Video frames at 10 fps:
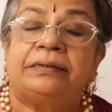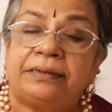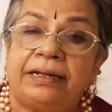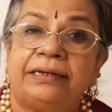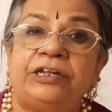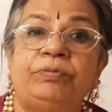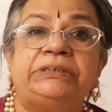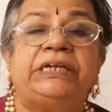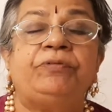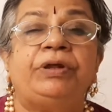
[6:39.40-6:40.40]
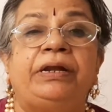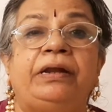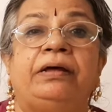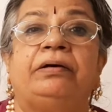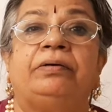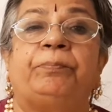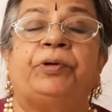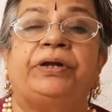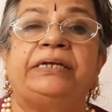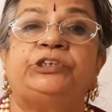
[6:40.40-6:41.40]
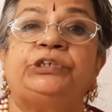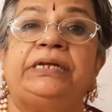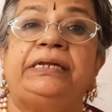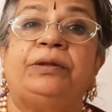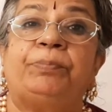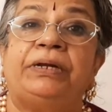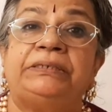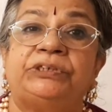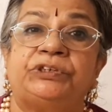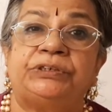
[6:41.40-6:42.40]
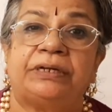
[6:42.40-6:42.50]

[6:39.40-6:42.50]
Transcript: Gandhi was given protection in the police